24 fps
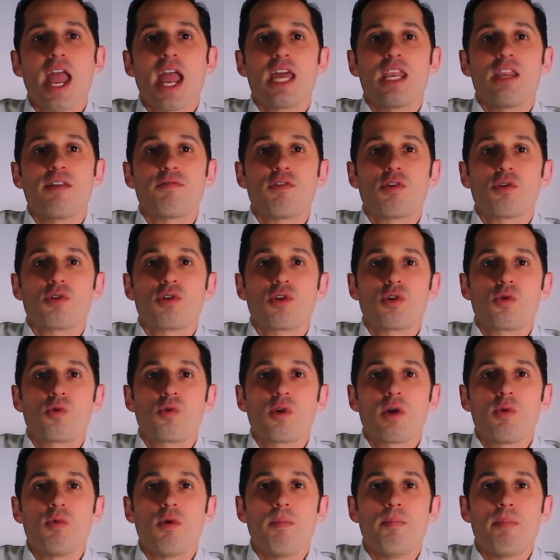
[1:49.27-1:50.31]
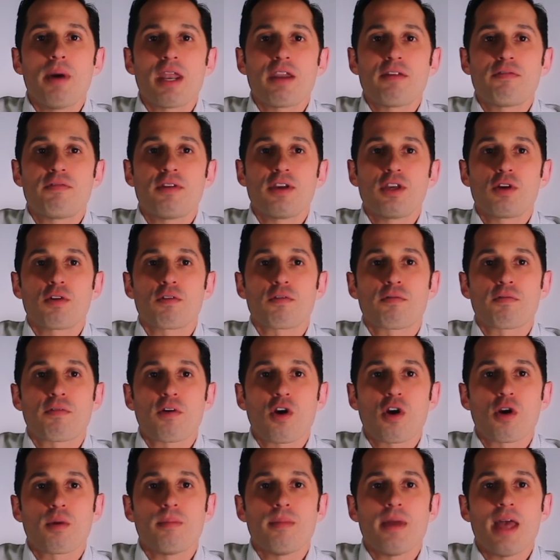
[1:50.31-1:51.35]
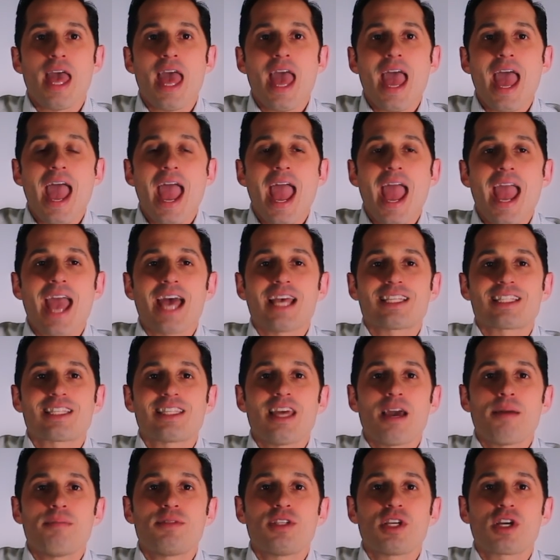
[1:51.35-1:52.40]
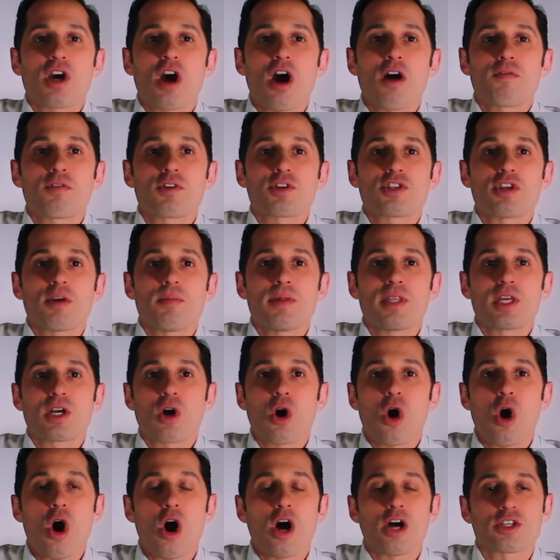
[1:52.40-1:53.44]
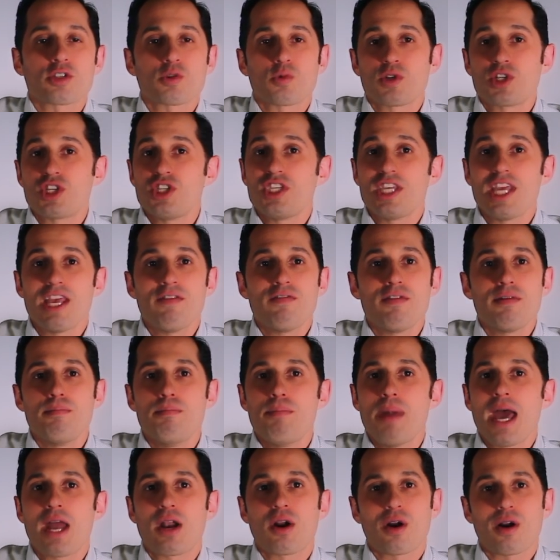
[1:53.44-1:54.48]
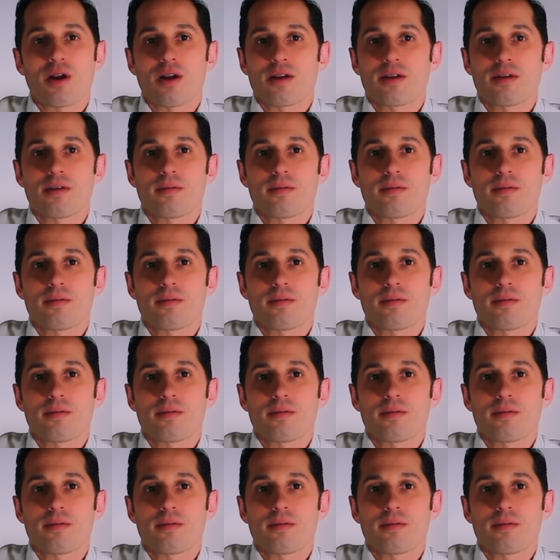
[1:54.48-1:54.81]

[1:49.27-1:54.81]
And if your degree will benefit your firm, ask them to cover some of the costs, which is even better.